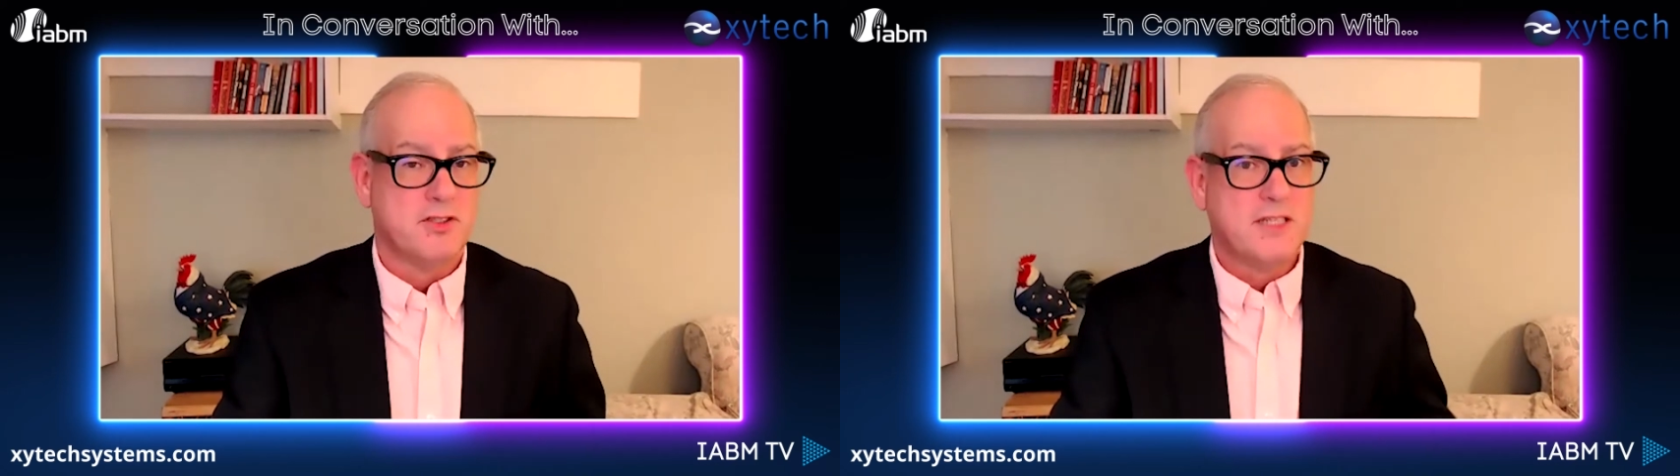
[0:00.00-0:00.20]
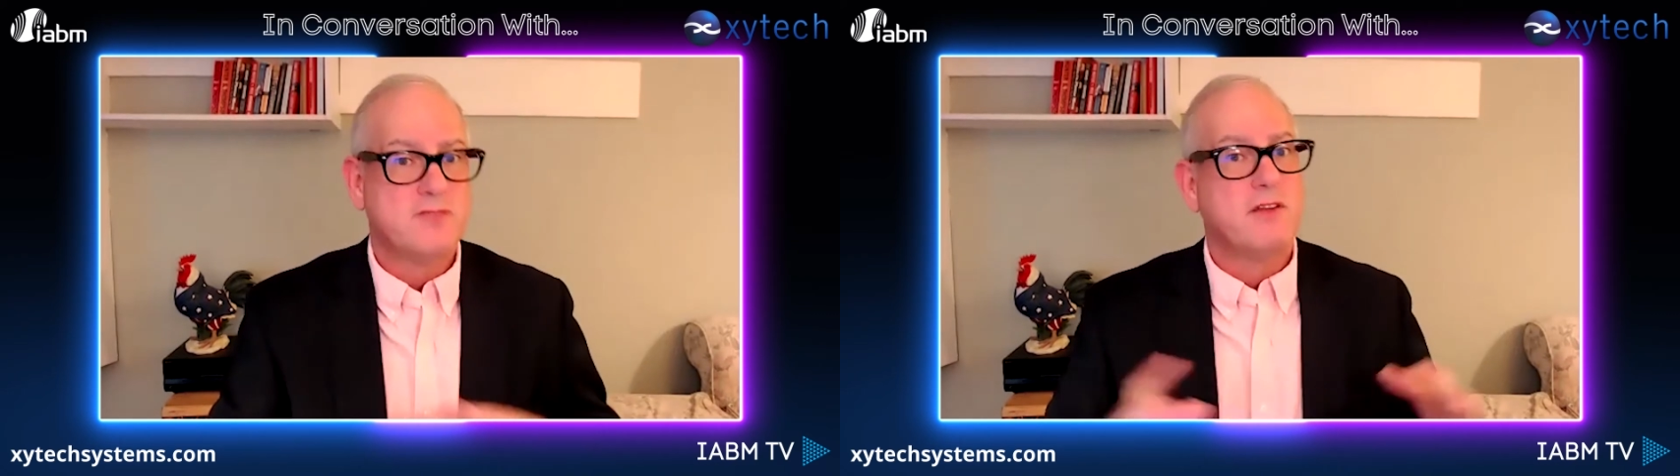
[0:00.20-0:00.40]

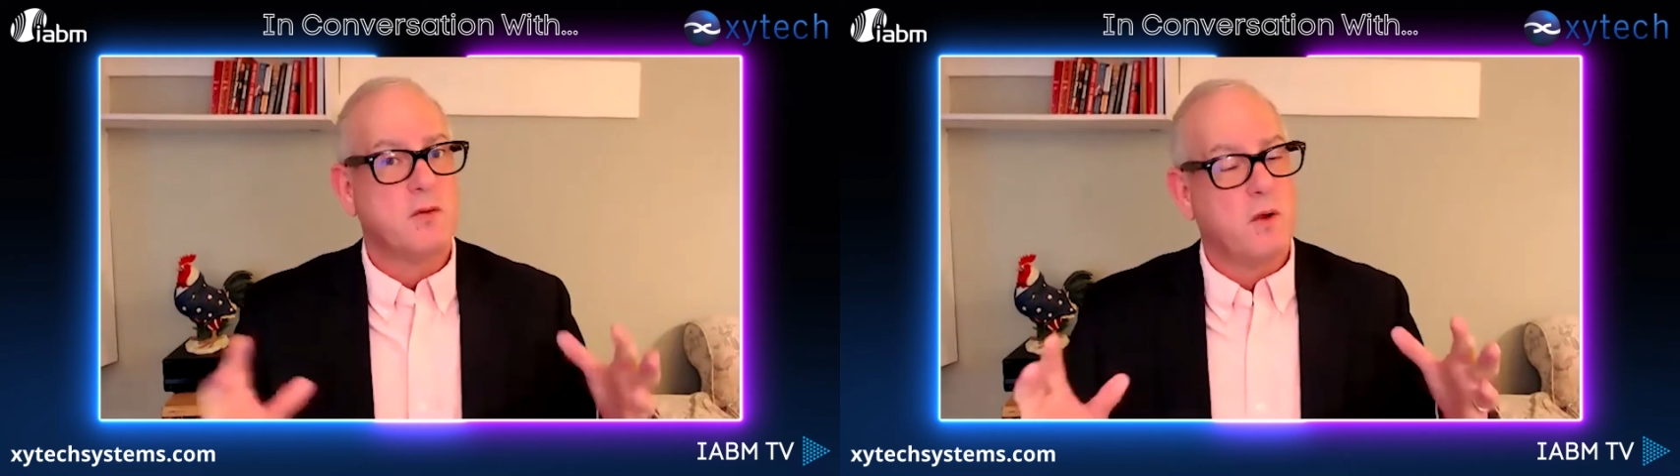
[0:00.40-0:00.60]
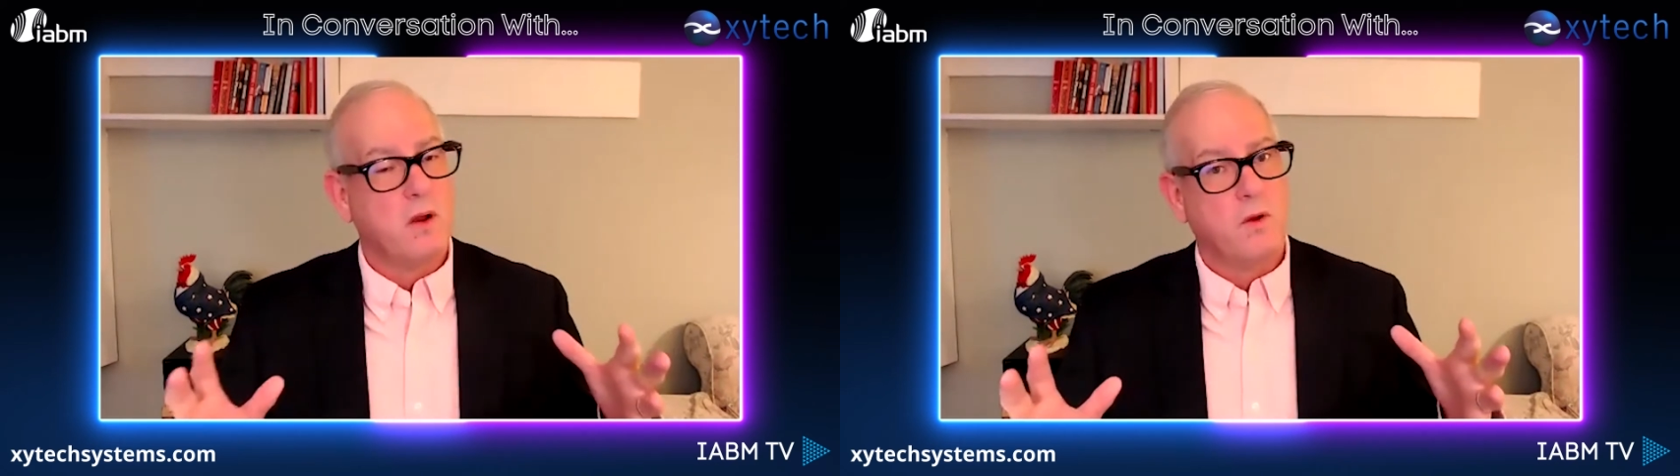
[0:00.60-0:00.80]
That's really
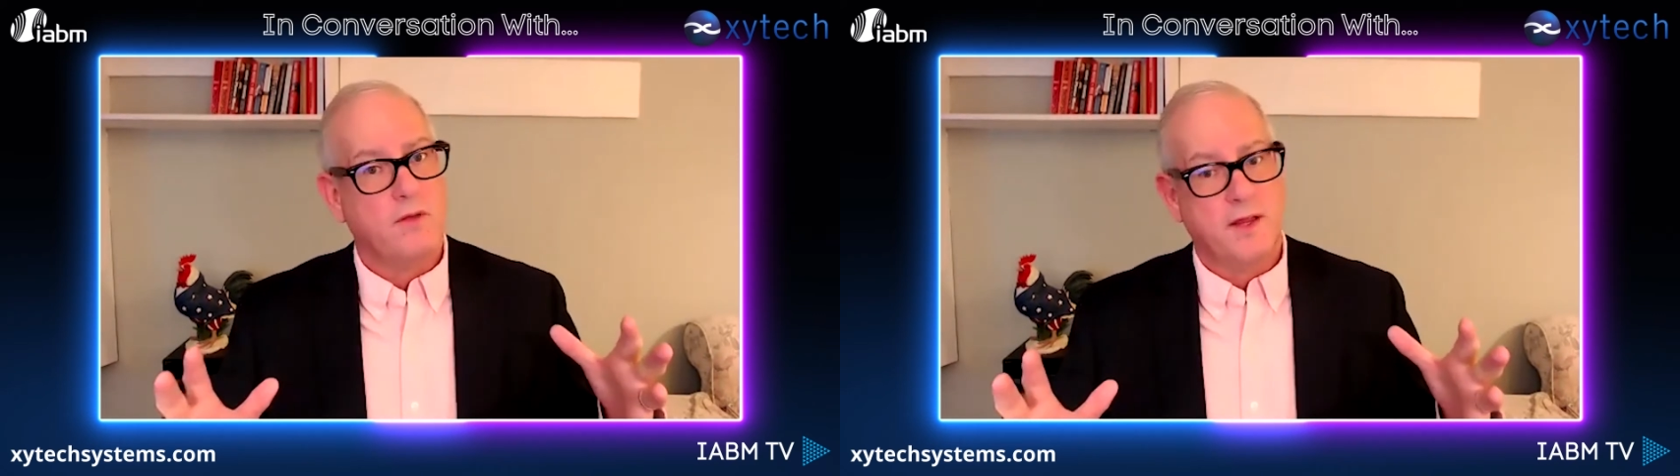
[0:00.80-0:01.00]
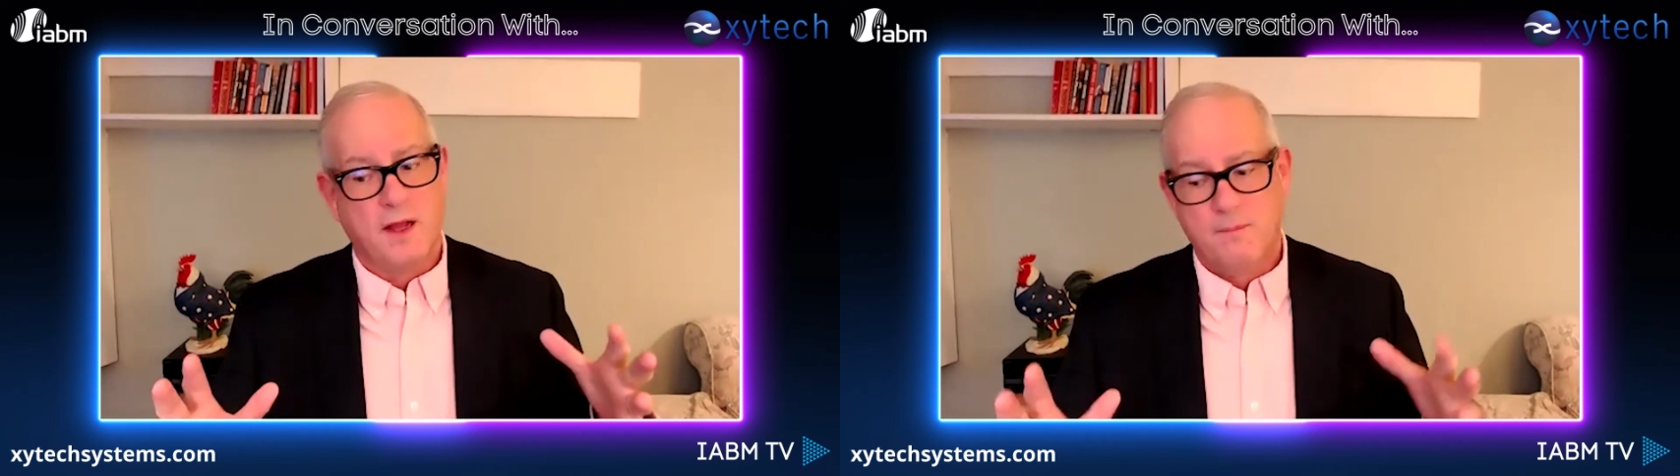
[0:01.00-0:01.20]
where
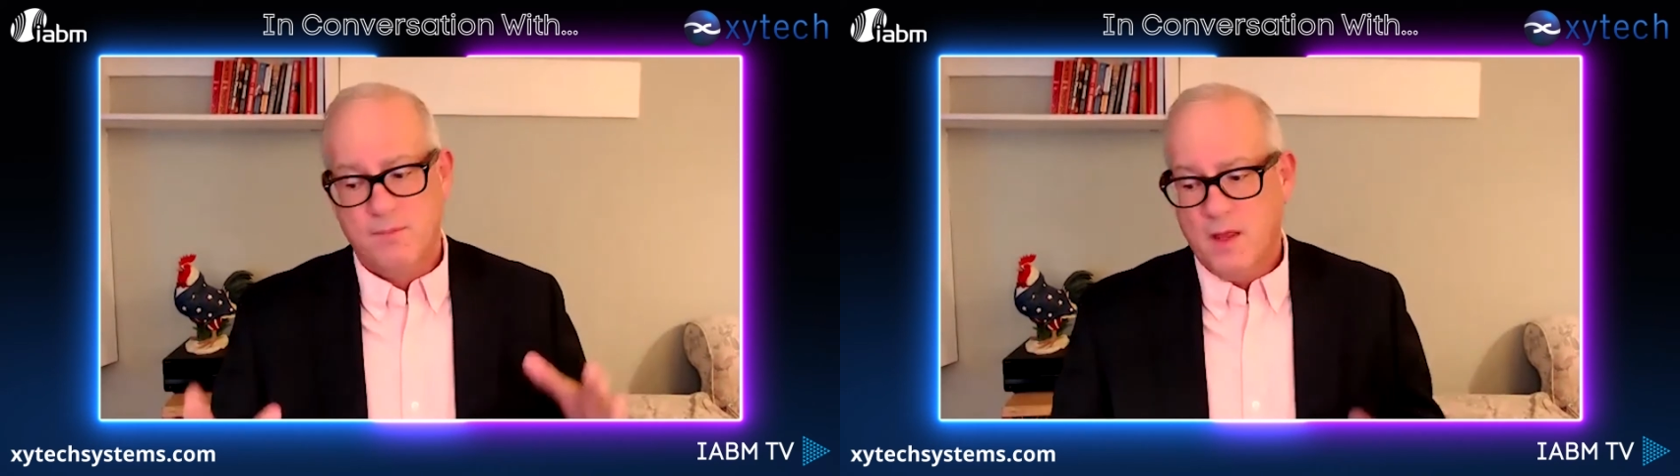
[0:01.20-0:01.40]
the